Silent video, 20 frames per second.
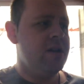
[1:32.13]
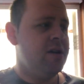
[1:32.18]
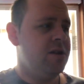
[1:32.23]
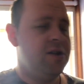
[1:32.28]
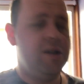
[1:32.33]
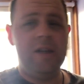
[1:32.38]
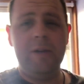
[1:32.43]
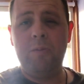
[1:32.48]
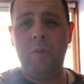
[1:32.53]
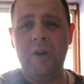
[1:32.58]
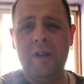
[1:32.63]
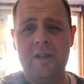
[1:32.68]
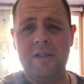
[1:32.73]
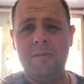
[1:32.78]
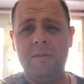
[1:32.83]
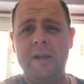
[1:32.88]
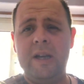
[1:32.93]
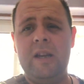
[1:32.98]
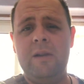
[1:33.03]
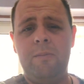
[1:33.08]
she wanted
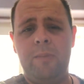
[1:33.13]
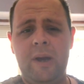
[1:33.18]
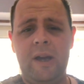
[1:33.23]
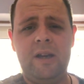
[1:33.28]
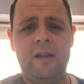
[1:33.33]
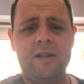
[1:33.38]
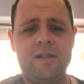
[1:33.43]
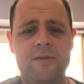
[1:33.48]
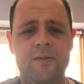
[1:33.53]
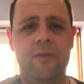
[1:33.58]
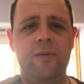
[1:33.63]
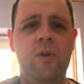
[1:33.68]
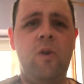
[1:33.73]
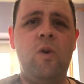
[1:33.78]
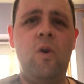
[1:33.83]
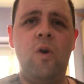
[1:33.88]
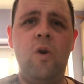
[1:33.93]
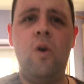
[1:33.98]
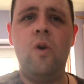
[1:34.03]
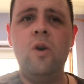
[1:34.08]
some guinea pigs
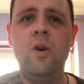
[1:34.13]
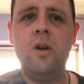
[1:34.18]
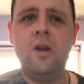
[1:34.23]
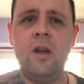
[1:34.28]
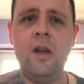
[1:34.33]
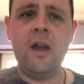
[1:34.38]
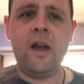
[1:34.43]
for